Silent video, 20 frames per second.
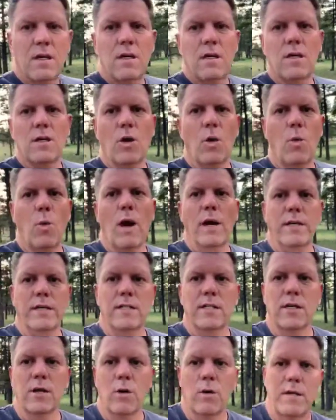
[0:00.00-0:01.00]
wanting
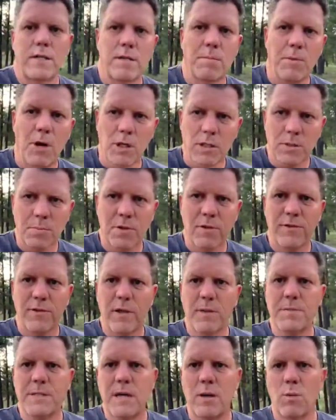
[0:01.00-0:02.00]
to go into multiple
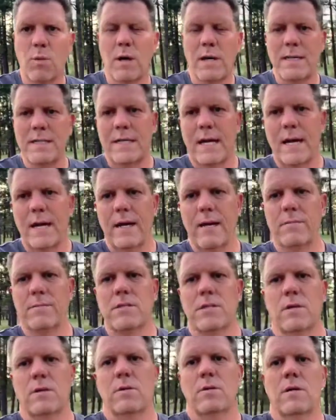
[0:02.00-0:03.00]
flips at one time.
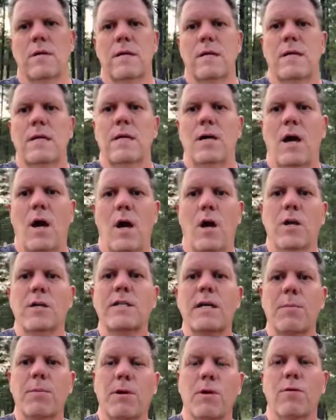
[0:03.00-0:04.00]
So our
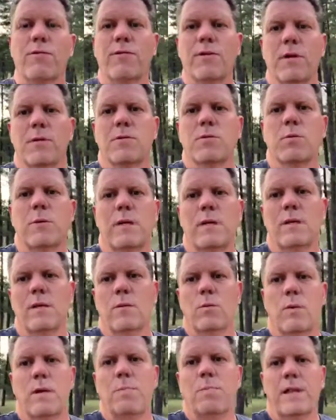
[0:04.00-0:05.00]
typical flips, we
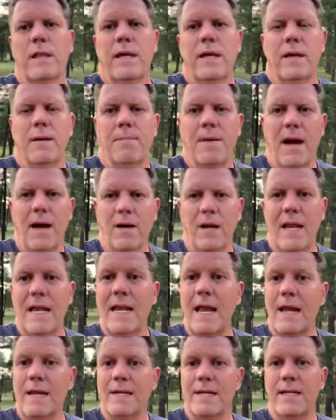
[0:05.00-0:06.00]
plan about a
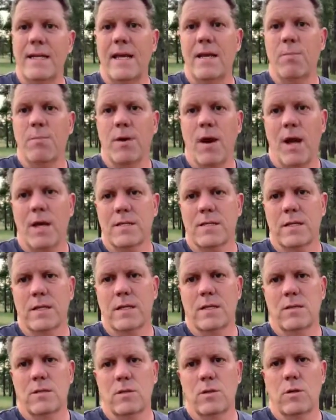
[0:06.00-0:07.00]
90-day
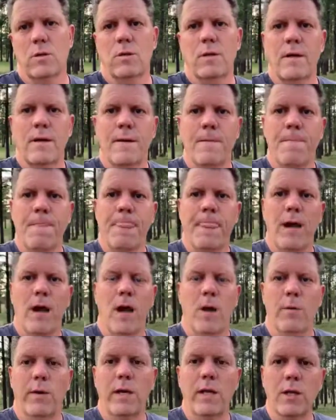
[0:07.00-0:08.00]
process. So
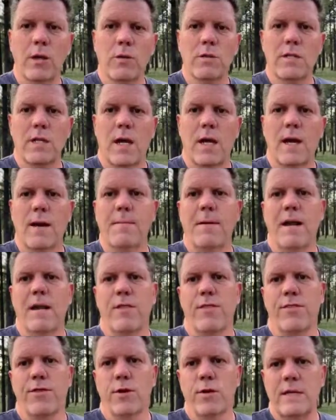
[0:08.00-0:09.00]
we close on it about a
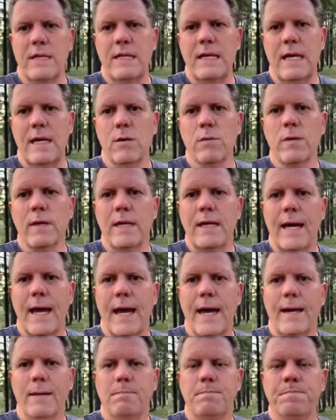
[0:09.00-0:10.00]
30-day
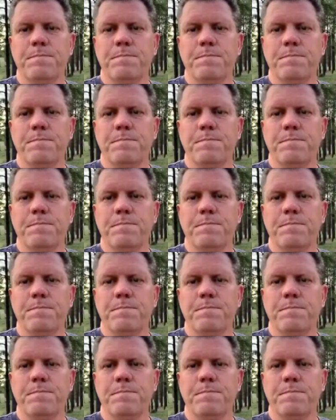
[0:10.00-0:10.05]
rehab,